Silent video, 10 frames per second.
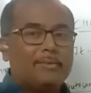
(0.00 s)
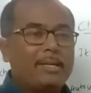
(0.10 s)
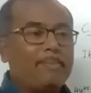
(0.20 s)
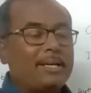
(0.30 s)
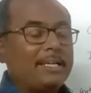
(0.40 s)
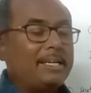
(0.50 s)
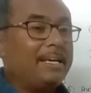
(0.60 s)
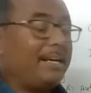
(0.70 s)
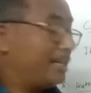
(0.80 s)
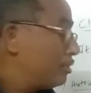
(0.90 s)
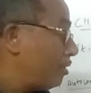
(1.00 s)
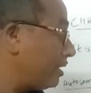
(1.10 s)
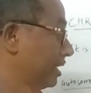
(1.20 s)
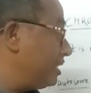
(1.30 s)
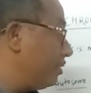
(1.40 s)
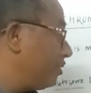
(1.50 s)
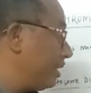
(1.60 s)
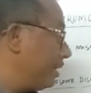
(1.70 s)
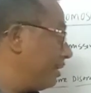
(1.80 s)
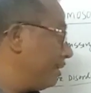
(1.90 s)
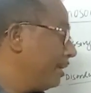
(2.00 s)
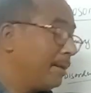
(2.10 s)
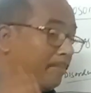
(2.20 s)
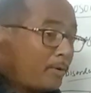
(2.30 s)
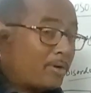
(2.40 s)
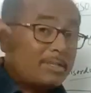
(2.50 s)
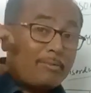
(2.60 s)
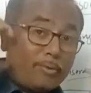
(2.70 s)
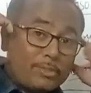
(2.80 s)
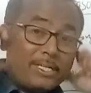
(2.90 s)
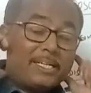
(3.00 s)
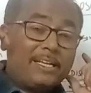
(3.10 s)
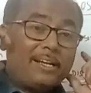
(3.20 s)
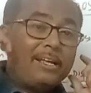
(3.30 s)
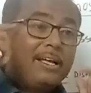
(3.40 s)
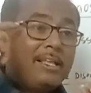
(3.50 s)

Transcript: Okay, but here it is not touching to the ear because of low set ear.